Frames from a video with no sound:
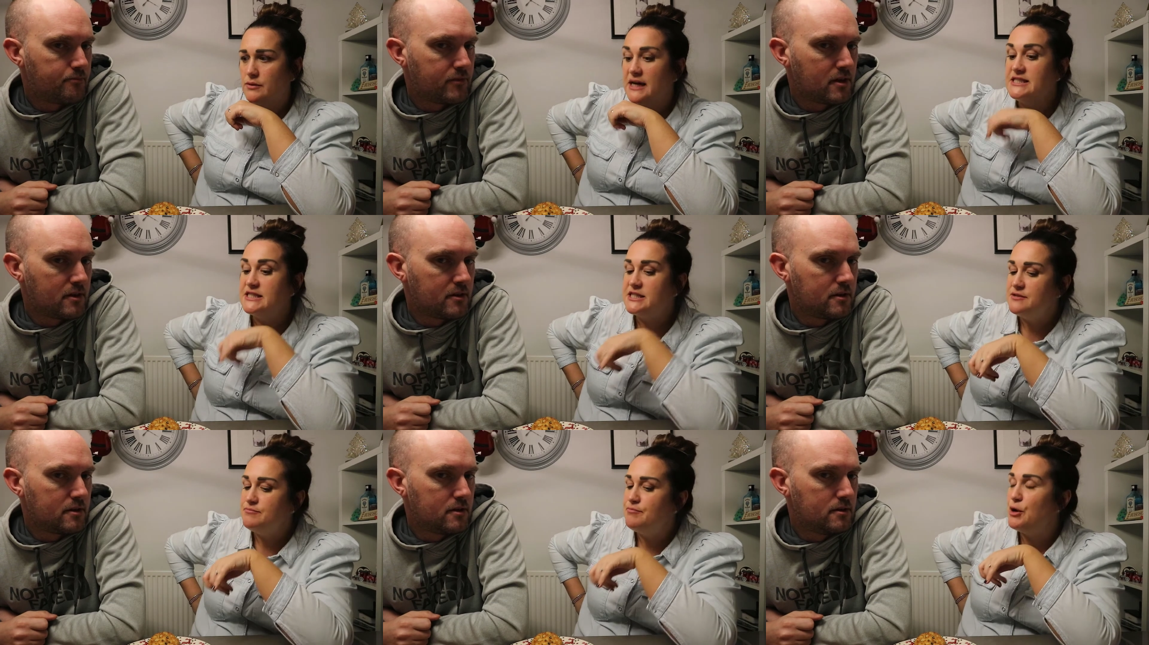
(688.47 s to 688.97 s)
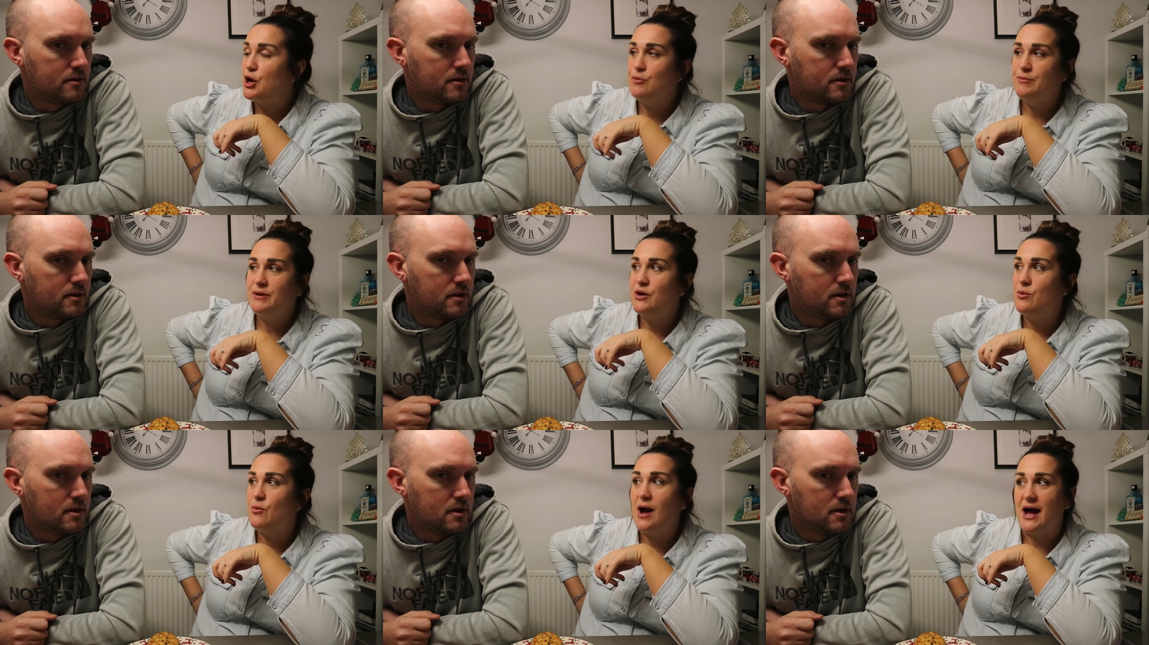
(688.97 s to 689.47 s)
Speaker 1: It doesn't blow
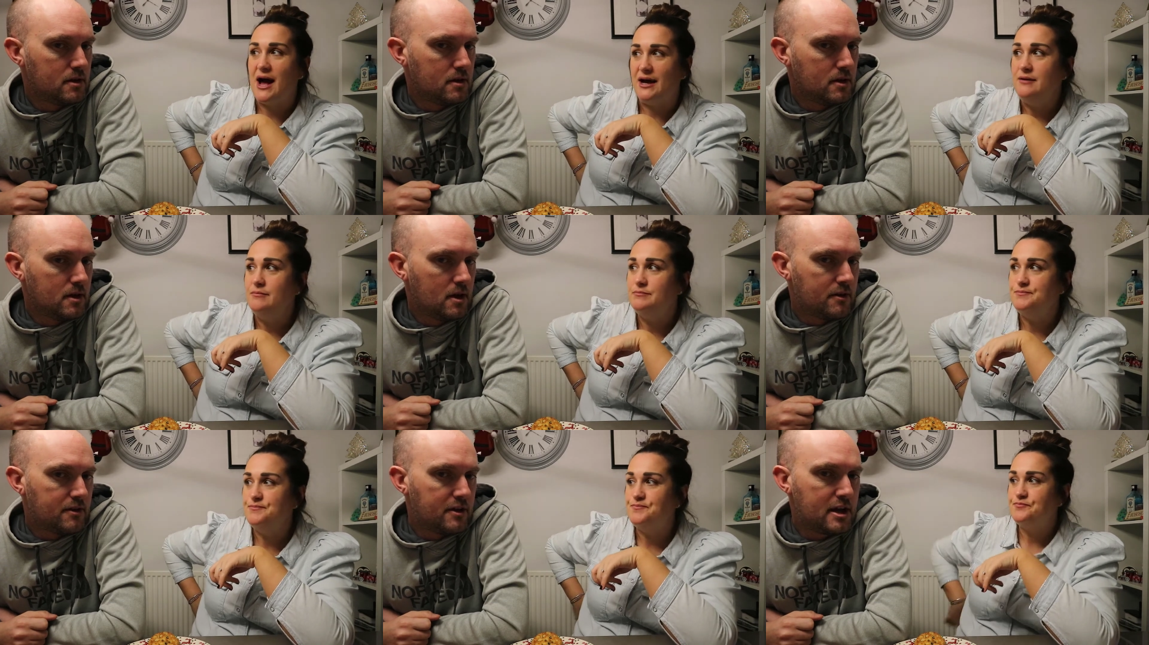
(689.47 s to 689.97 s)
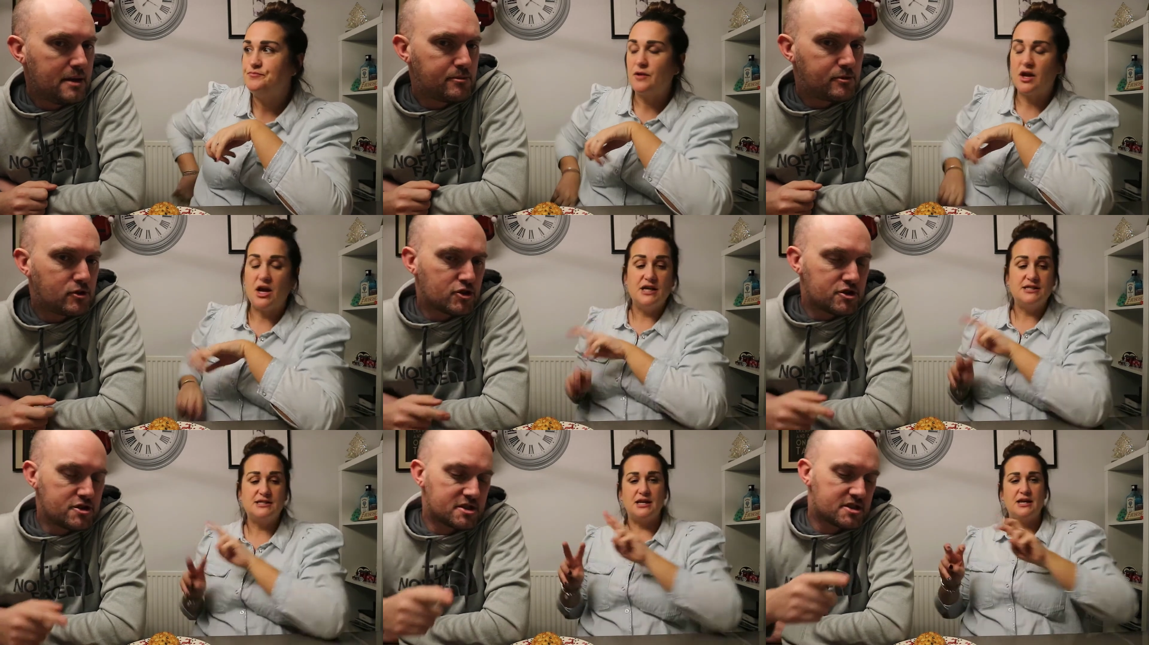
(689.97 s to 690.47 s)
me away. The
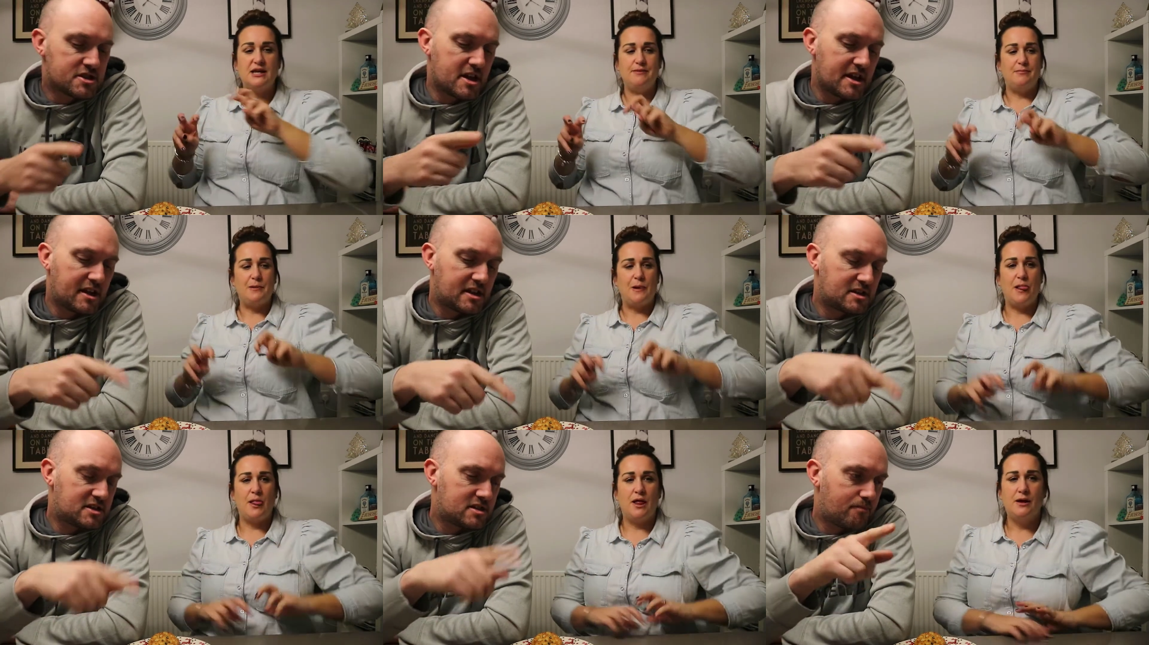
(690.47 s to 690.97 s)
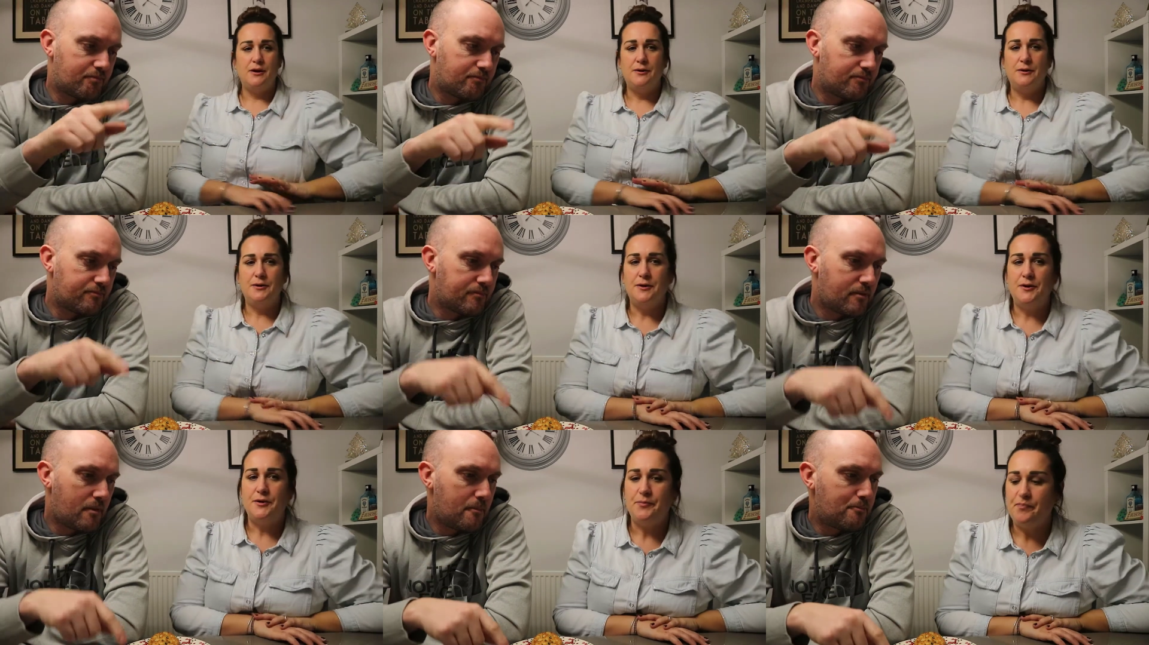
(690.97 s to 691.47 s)
Speaker 2: Lebkuchen the sticks
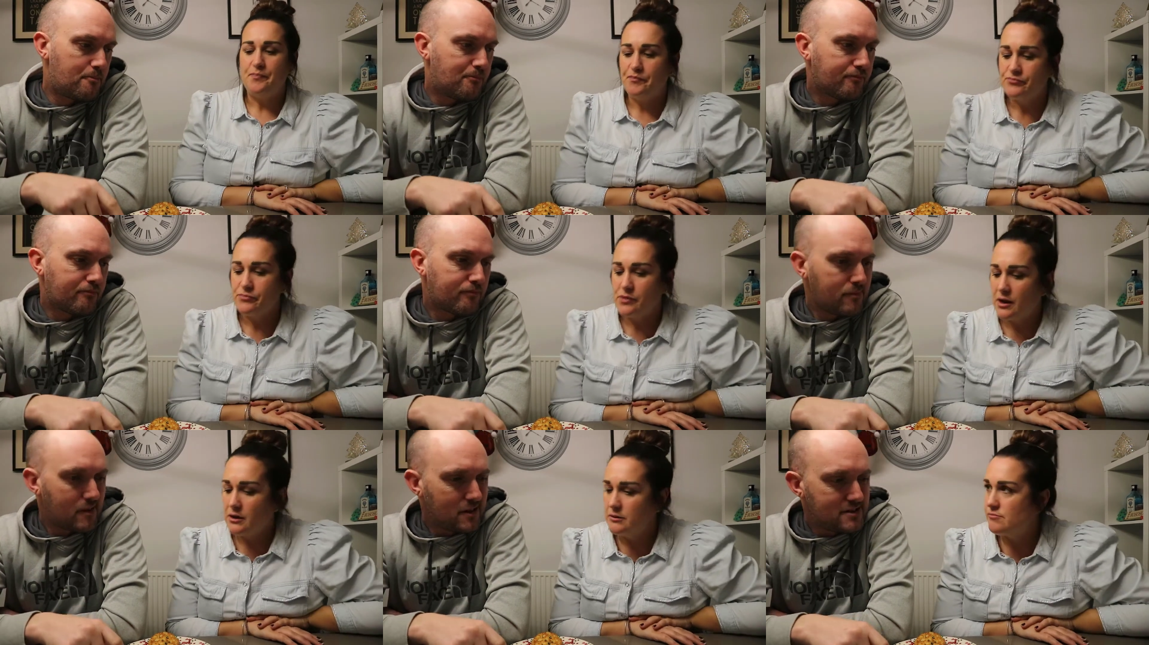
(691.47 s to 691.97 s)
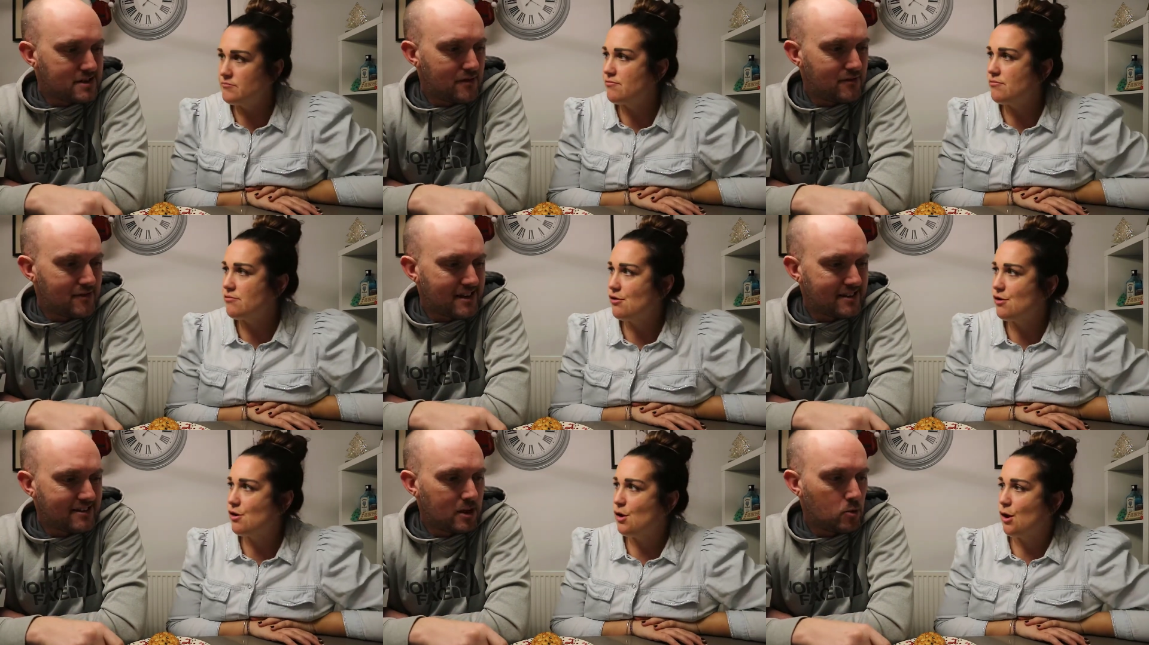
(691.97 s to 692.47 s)

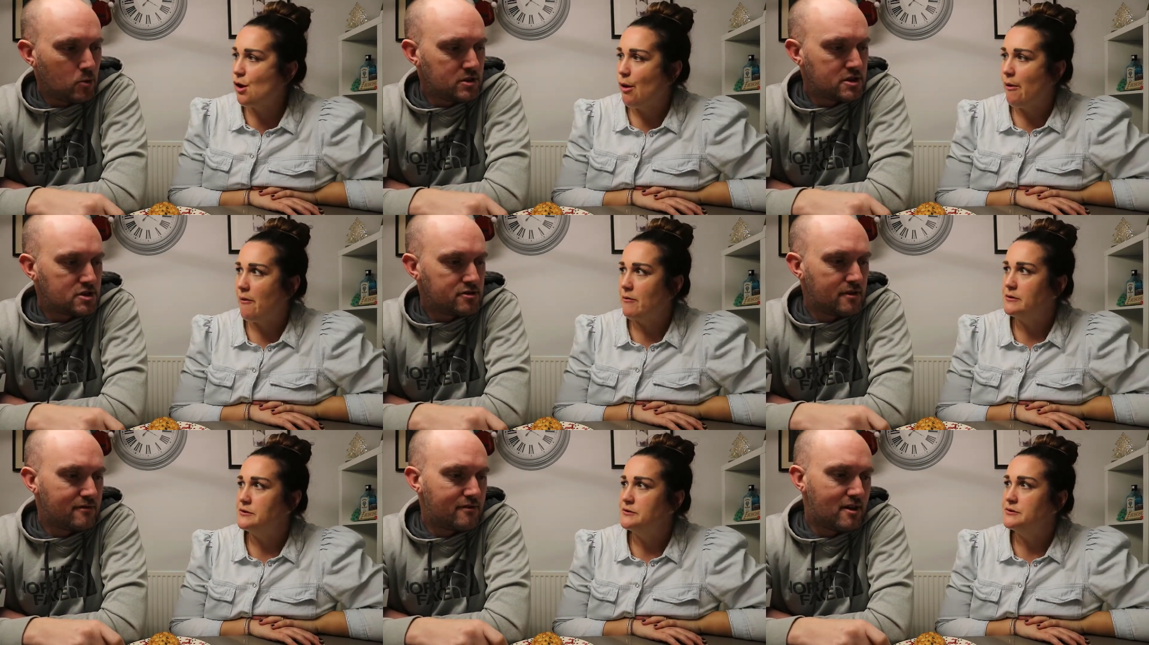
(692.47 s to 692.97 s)
definitely add that wintry